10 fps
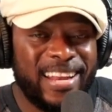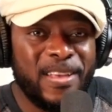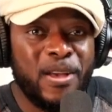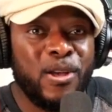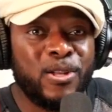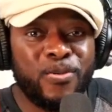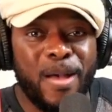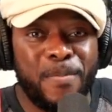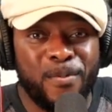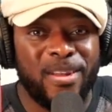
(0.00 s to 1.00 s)
thing to
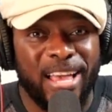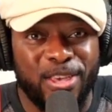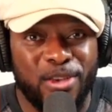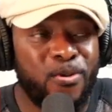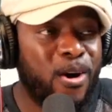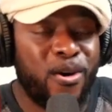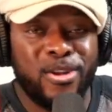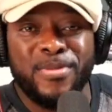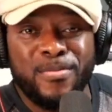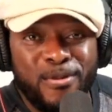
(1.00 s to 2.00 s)
where people like you are
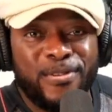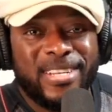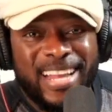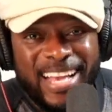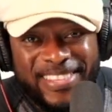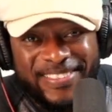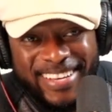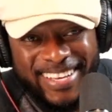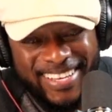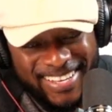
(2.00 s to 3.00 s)
going to be moving to
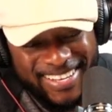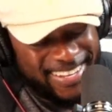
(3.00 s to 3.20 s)
Nigeria.